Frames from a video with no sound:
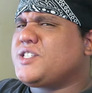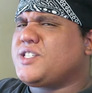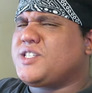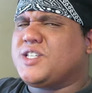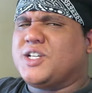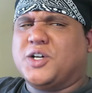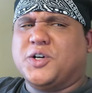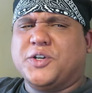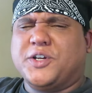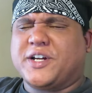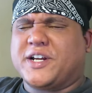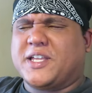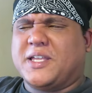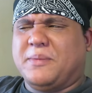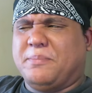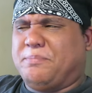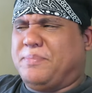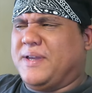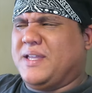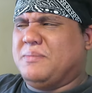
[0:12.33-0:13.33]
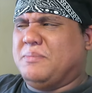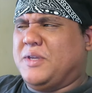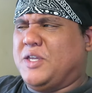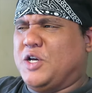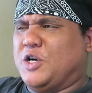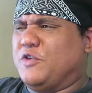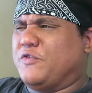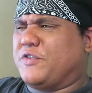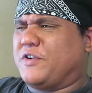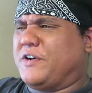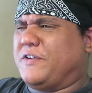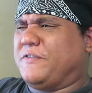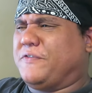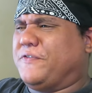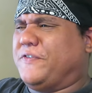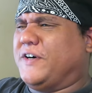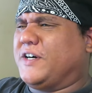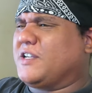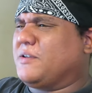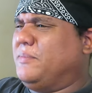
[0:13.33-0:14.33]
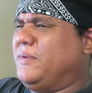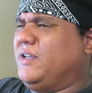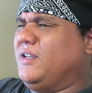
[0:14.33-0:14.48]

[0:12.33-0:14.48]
So you're gonna bend me over and fuck